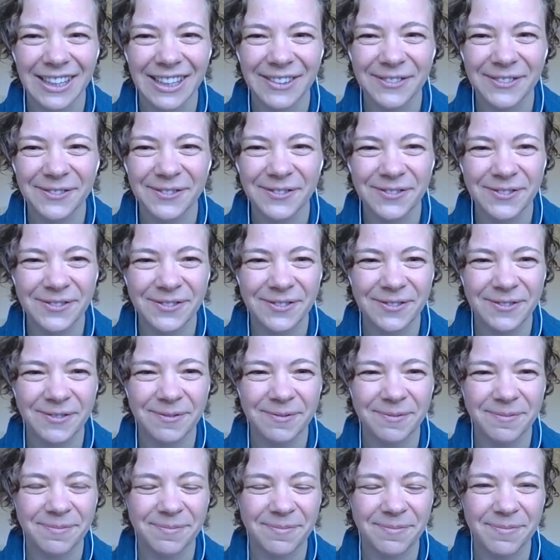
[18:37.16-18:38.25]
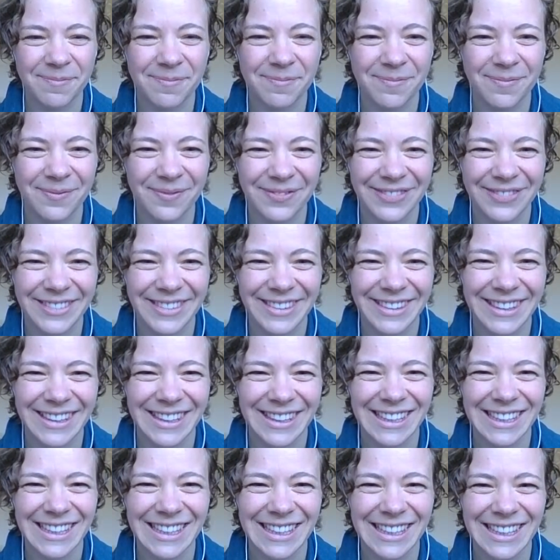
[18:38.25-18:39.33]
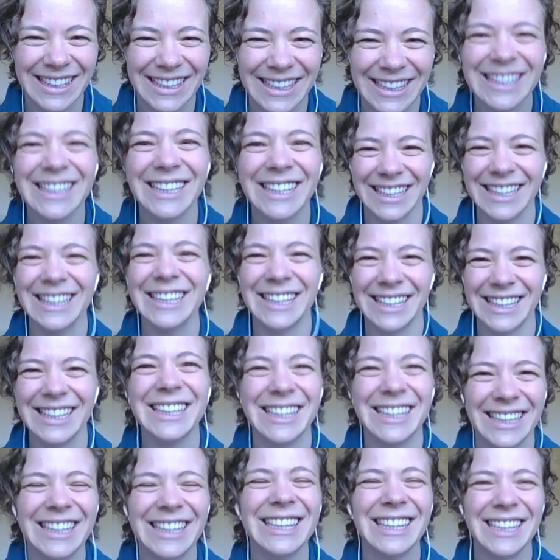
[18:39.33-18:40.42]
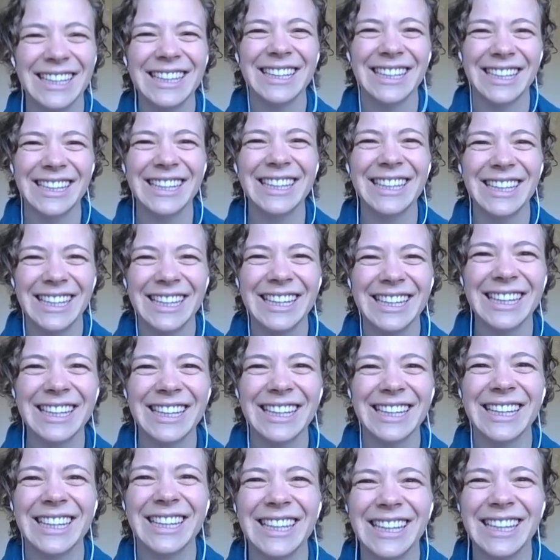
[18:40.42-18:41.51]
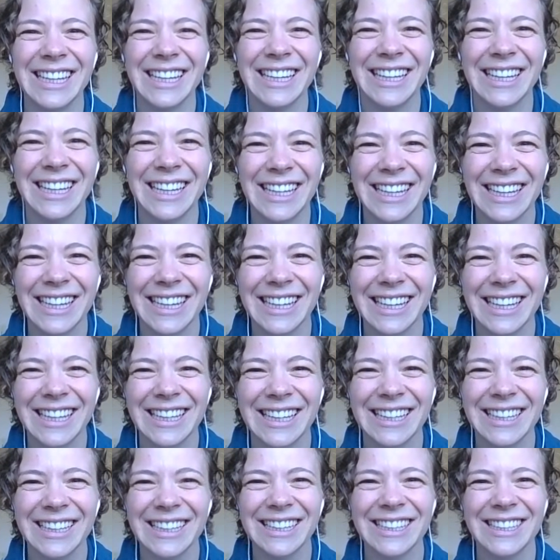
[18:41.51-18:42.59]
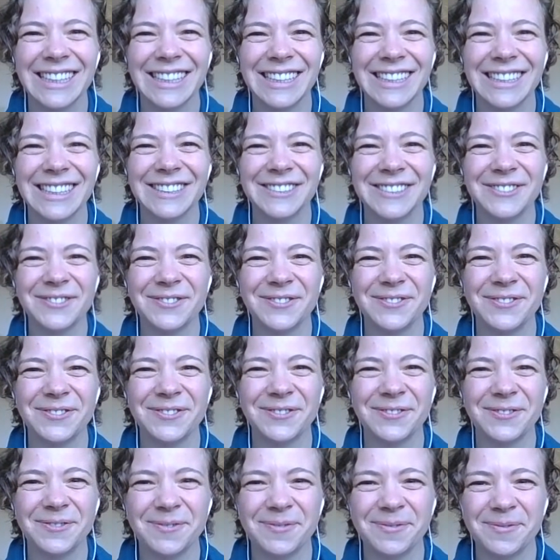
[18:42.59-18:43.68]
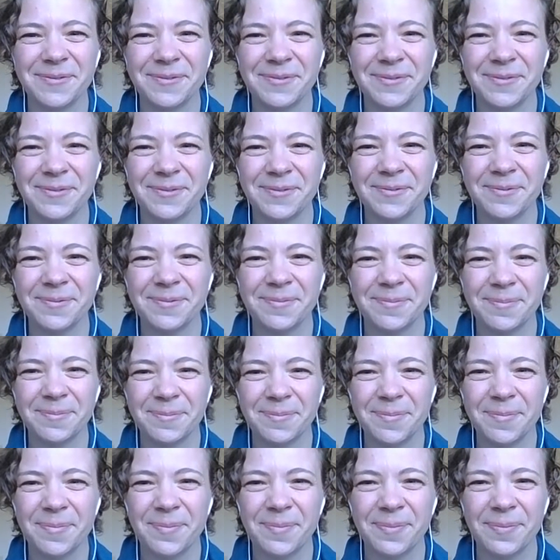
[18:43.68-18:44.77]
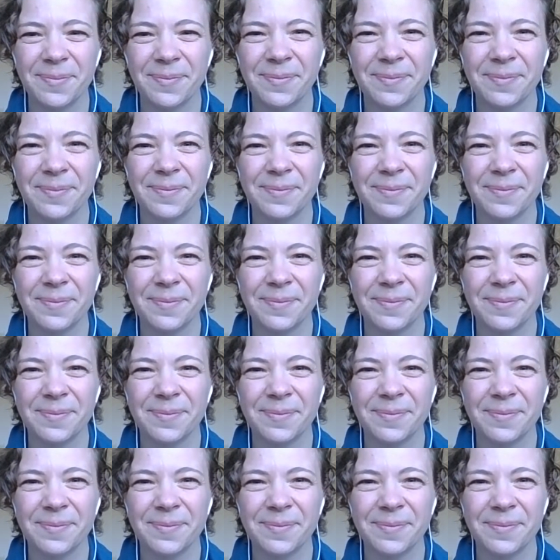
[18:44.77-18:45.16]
The person shown says nothing.